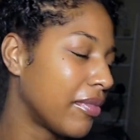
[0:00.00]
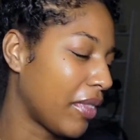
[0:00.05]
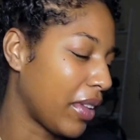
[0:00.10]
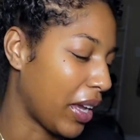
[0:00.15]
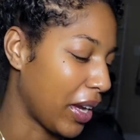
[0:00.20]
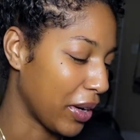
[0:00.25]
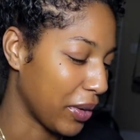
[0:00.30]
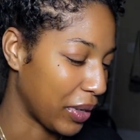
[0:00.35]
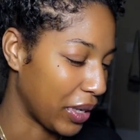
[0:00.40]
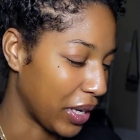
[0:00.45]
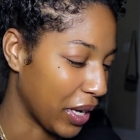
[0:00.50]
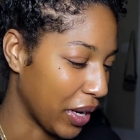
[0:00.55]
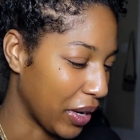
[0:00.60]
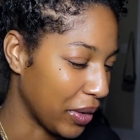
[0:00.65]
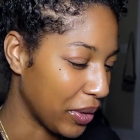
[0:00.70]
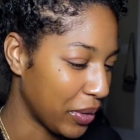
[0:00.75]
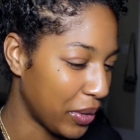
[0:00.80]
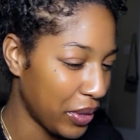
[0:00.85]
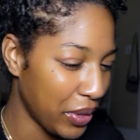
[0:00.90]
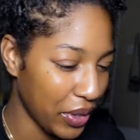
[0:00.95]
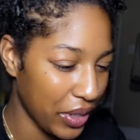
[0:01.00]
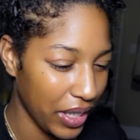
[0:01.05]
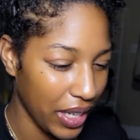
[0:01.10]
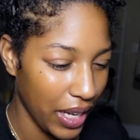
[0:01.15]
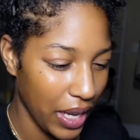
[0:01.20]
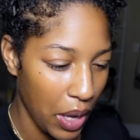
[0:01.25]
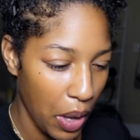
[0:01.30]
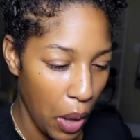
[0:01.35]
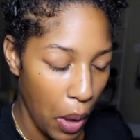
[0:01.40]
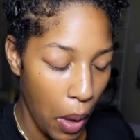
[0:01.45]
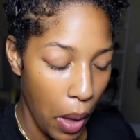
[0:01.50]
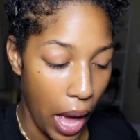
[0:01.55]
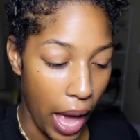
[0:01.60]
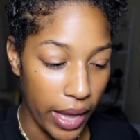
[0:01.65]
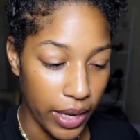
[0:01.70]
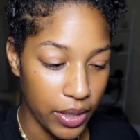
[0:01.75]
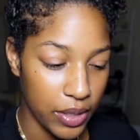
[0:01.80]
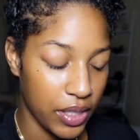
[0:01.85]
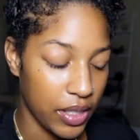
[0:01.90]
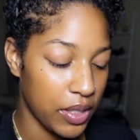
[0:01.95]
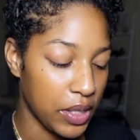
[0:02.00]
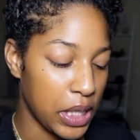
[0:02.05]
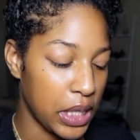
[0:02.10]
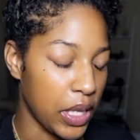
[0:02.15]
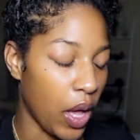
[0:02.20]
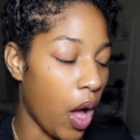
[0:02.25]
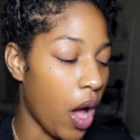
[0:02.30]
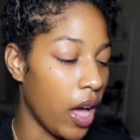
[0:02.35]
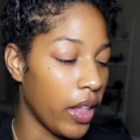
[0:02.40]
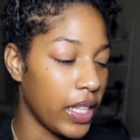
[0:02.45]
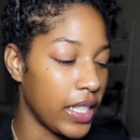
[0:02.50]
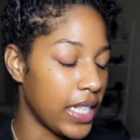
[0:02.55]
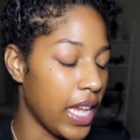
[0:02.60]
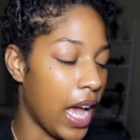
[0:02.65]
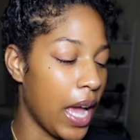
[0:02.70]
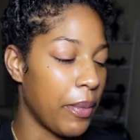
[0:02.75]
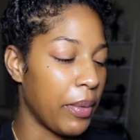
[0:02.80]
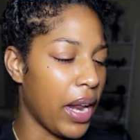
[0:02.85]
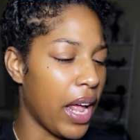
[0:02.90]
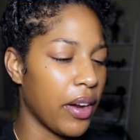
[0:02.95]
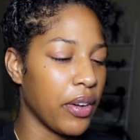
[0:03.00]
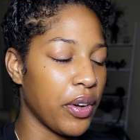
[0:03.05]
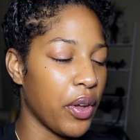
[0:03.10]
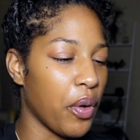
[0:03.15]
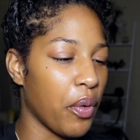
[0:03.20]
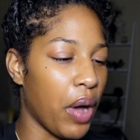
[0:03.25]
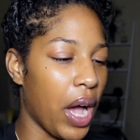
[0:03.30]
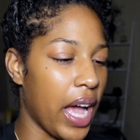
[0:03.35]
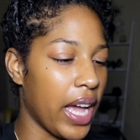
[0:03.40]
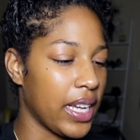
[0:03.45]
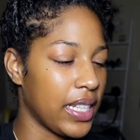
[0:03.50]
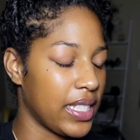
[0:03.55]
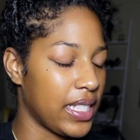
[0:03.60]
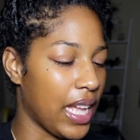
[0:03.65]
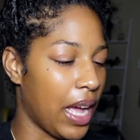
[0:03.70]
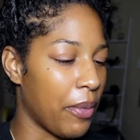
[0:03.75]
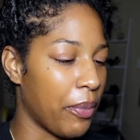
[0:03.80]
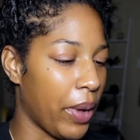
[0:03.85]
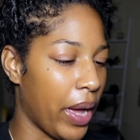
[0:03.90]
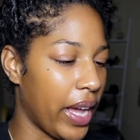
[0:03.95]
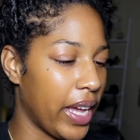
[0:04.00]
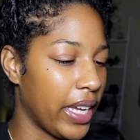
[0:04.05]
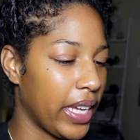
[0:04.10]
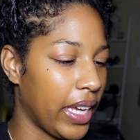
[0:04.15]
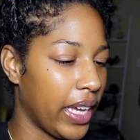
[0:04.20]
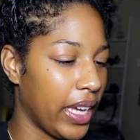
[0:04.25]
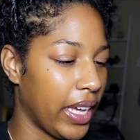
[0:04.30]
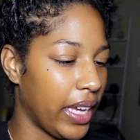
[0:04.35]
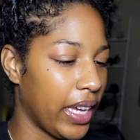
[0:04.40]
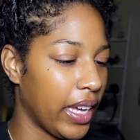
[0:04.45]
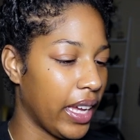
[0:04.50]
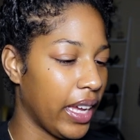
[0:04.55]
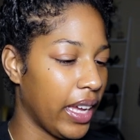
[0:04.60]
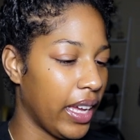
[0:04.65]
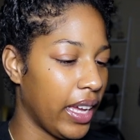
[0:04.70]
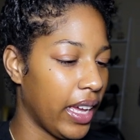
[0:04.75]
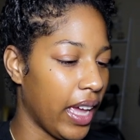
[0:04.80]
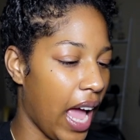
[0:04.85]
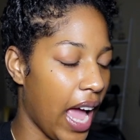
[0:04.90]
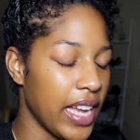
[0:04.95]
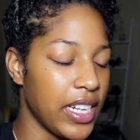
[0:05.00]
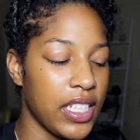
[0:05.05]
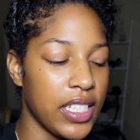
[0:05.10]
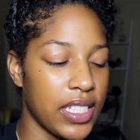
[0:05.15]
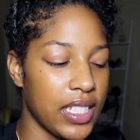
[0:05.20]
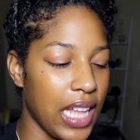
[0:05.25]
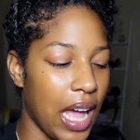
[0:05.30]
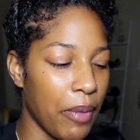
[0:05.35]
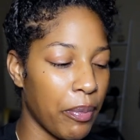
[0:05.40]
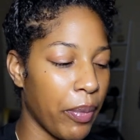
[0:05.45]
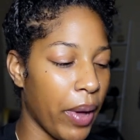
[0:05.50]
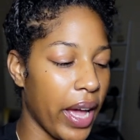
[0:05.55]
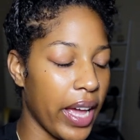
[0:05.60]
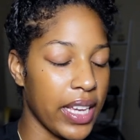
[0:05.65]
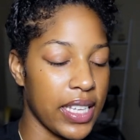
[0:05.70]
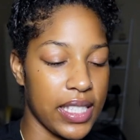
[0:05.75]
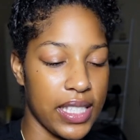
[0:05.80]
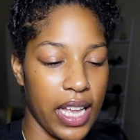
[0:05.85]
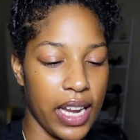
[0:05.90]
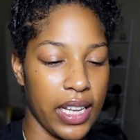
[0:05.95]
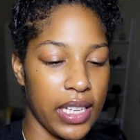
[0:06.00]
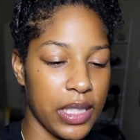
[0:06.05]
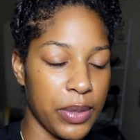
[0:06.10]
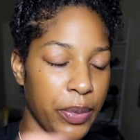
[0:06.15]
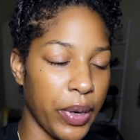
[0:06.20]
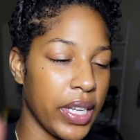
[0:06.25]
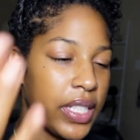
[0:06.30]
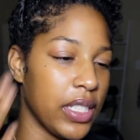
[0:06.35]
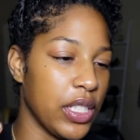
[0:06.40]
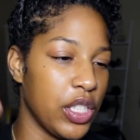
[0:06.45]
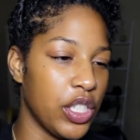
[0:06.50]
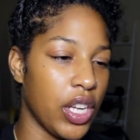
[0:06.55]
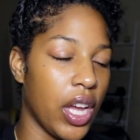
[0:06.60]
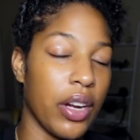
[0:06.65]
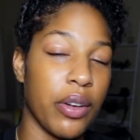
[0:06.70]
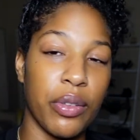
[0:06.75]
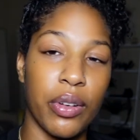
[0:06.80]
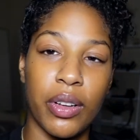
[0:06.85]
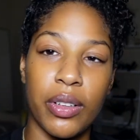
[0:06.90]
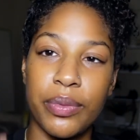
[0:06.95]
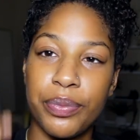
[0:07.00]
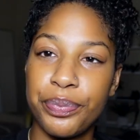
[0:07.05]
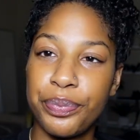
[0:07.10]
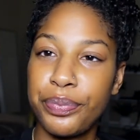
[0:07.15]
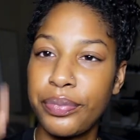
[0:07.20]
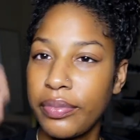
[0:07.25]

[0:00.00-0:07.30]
there we go. I used to use this all the time and I don't know why I stopped buying it. I just stopped buying setting sprays in general